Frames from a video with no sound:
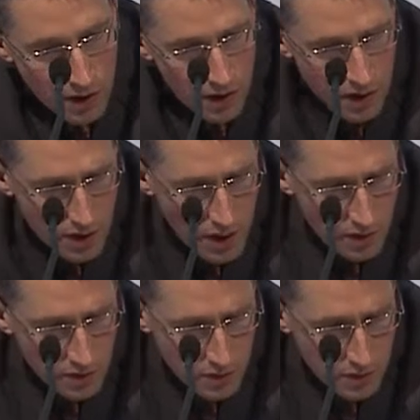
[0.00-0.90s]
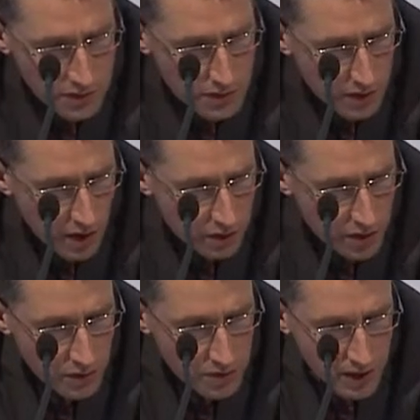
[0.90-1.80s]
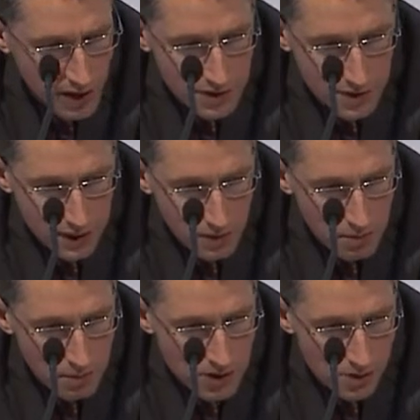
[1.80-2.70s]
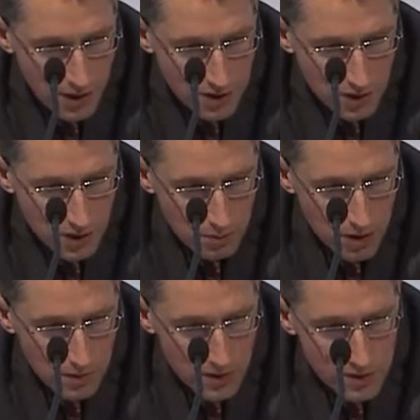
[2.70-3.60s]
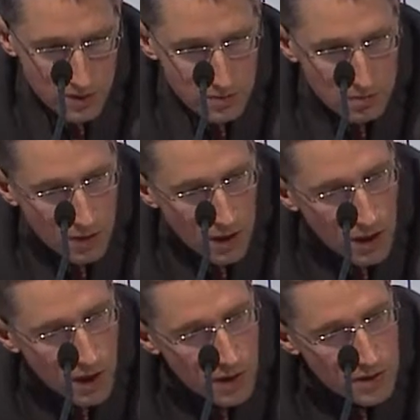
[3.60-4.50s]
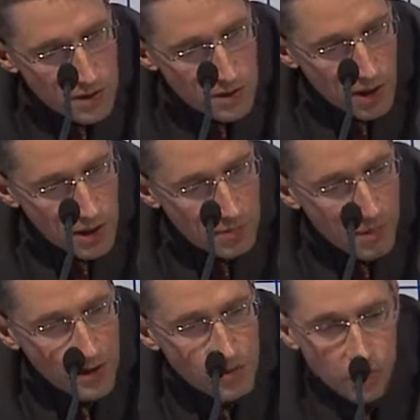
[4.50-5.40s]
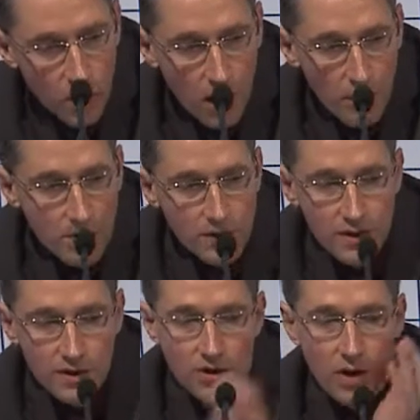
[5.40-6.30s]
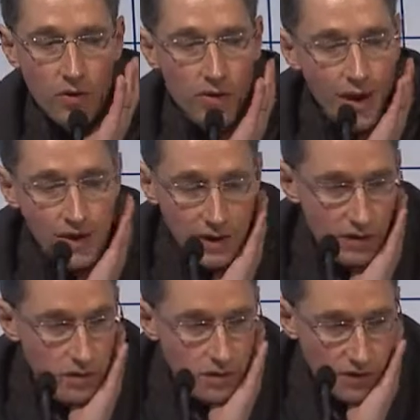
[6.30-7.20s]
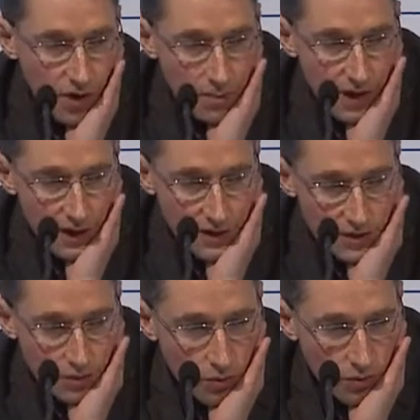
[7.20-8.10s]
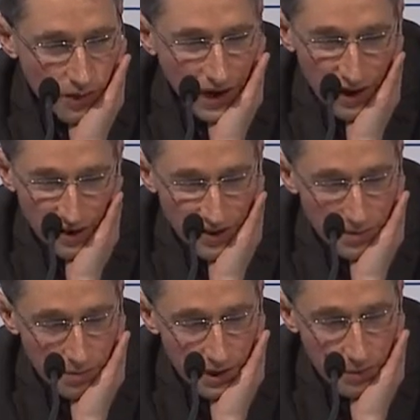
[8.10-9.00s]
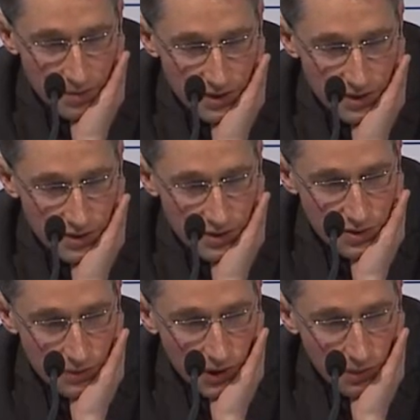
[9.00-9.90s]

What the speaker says: Yeah, I thought he was planning to take with the bishop actually. Maybe it's slightly better try, but in general the ending looks very bad. He's a pawn down and bad position as well.